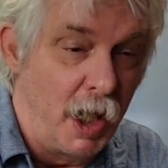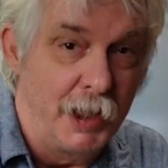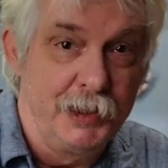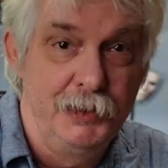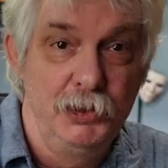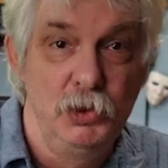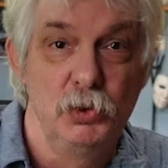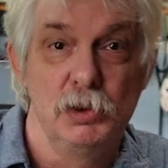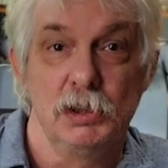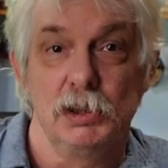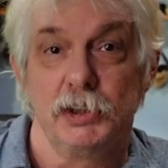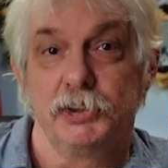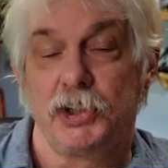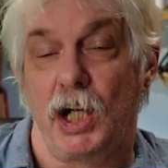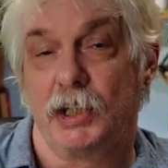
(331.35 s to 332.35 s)
I can do
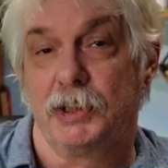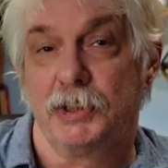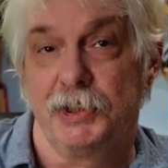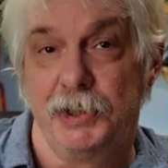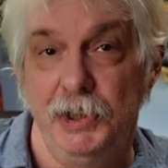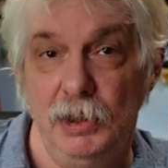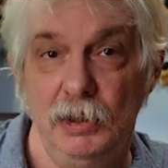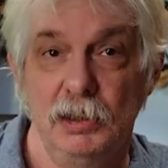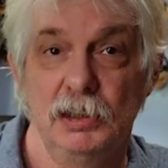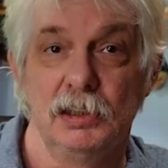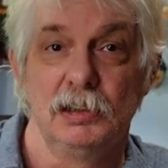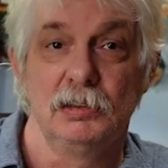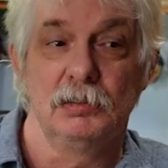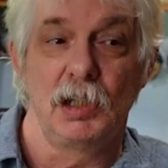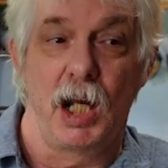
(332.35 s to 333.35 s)
a shot of tequila
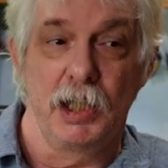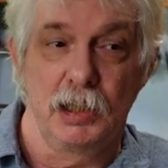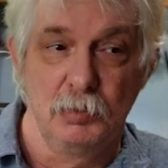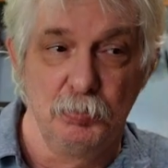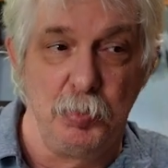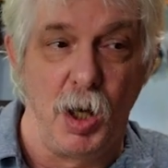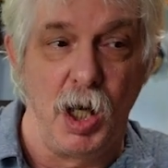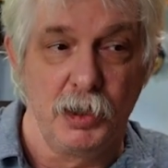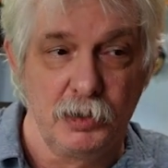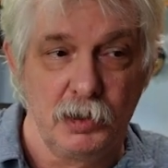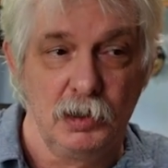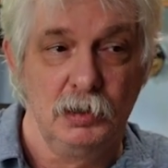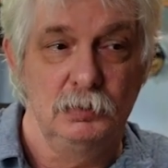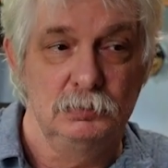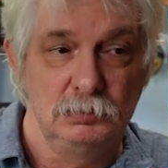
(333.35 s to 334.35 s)
and I can
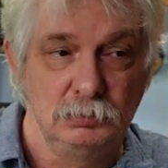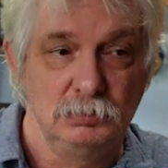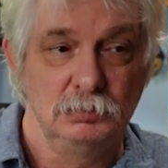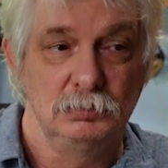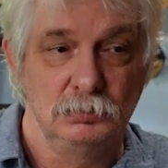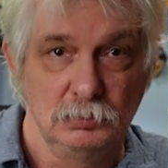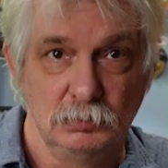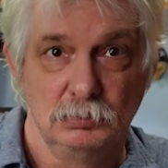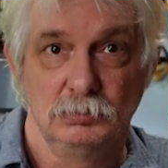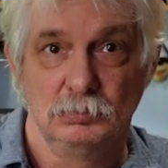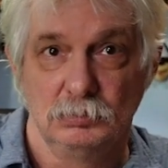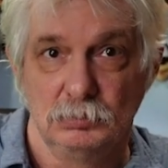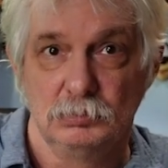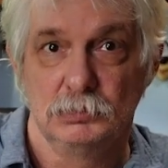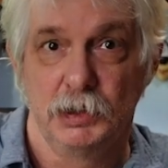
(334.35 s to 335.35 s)
ponder
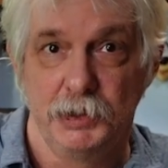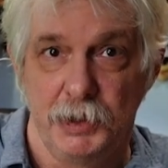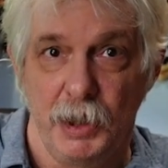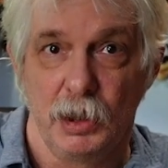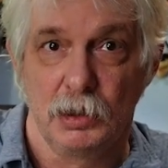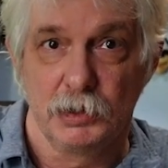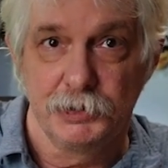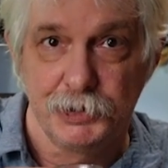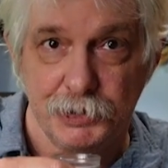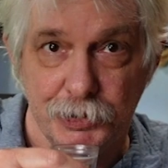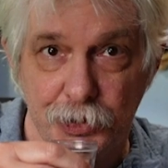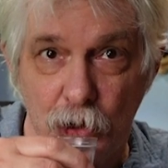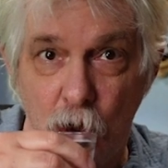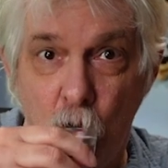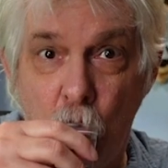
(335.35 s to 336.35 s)

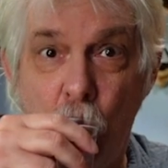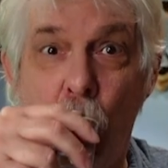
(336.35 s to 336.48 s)
intelligence.